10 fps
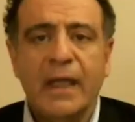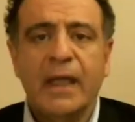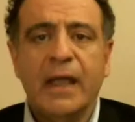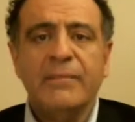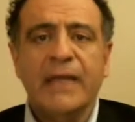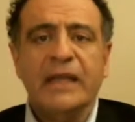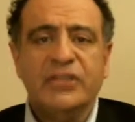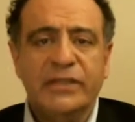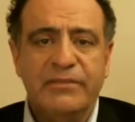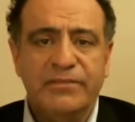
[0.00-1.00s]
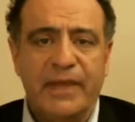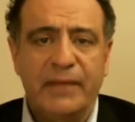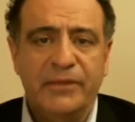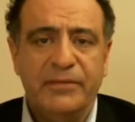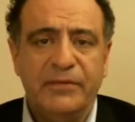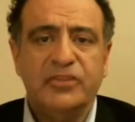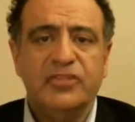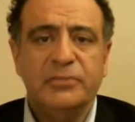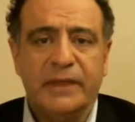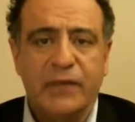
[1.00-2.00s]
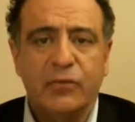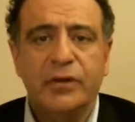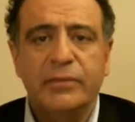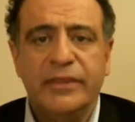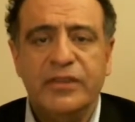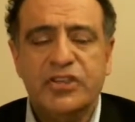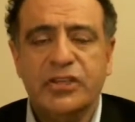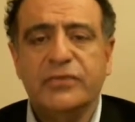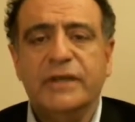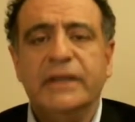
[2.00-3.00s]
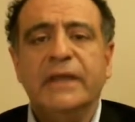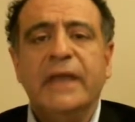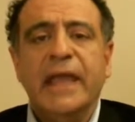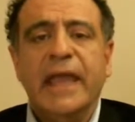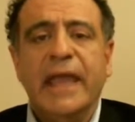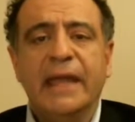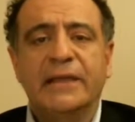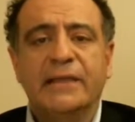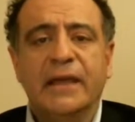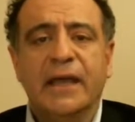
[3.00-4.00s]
I'm actually a family physician, but I work with children. And